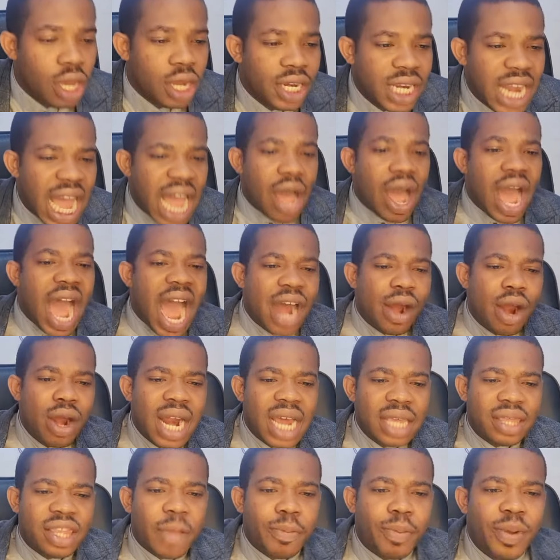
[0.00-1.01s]
Now,
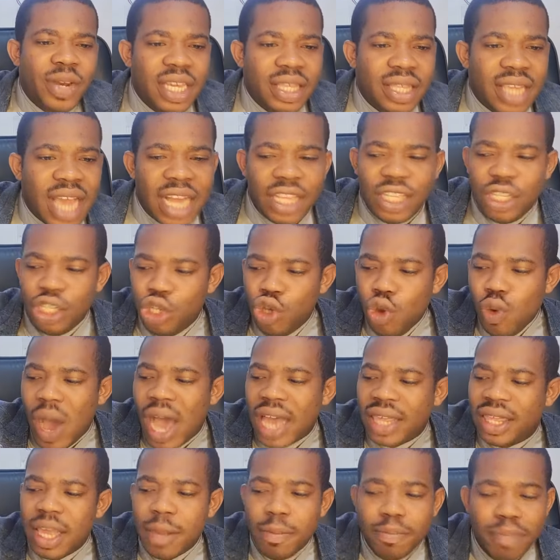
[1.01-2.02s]
another example is that you
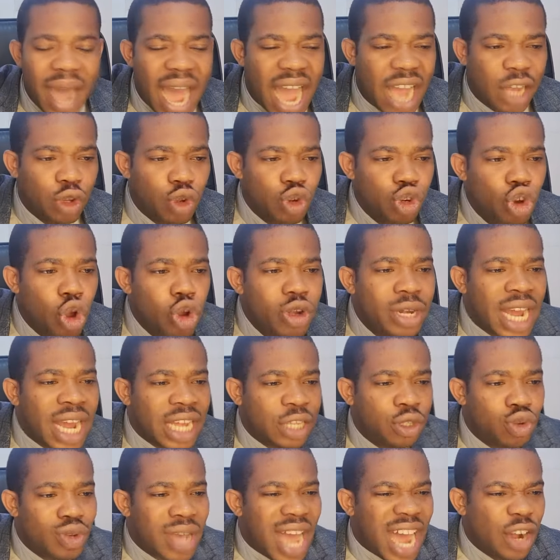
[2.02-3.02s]
as a man, you know
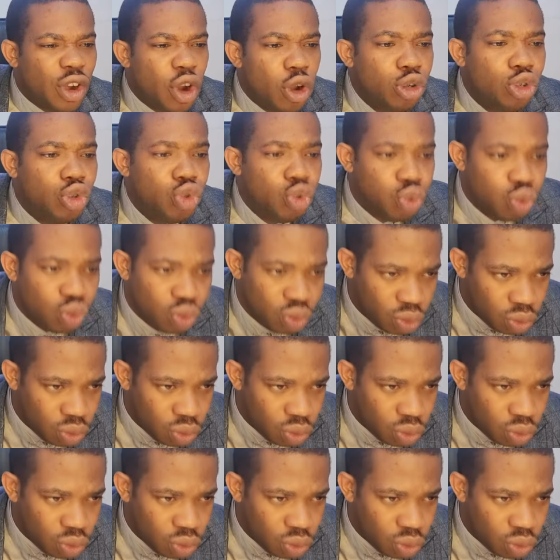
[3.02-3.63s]
that you cannot do.